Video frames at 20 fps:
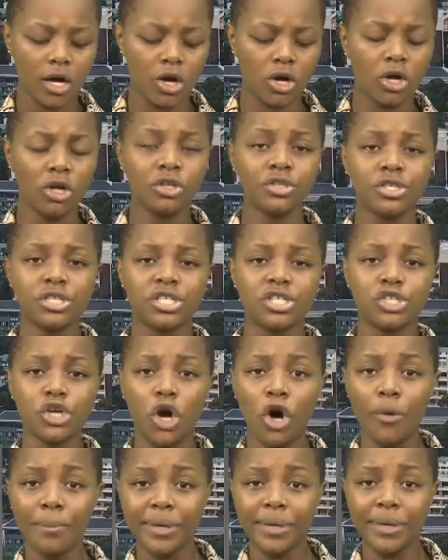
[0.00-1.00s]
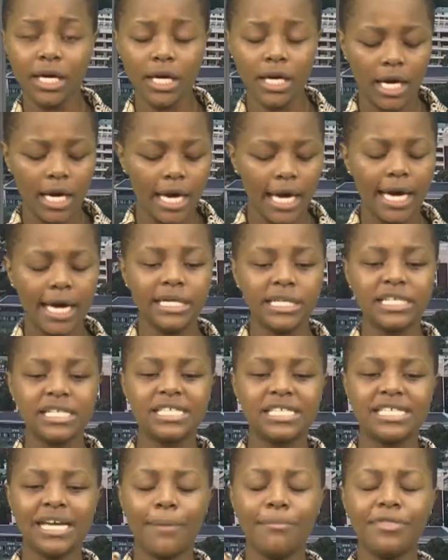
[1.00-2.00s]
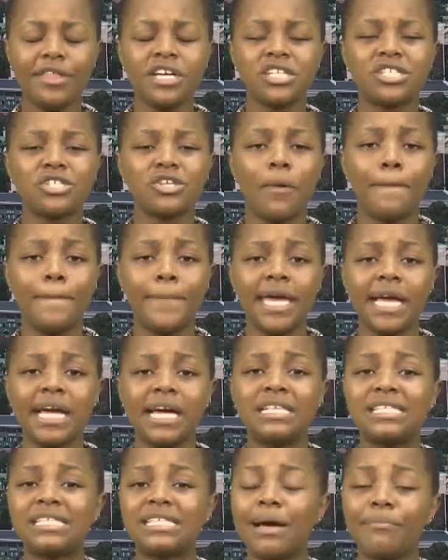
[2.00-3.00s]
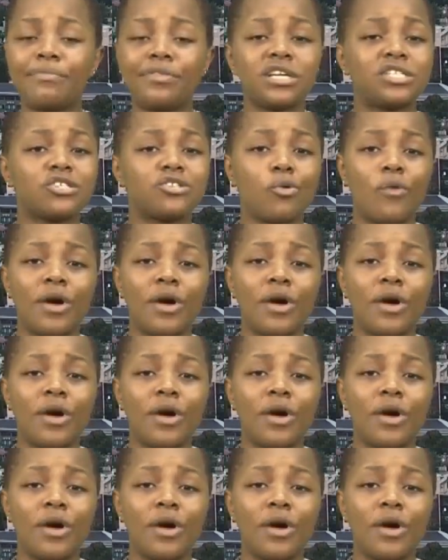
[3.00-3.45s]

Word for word: called Stormi, and it's something so big and something so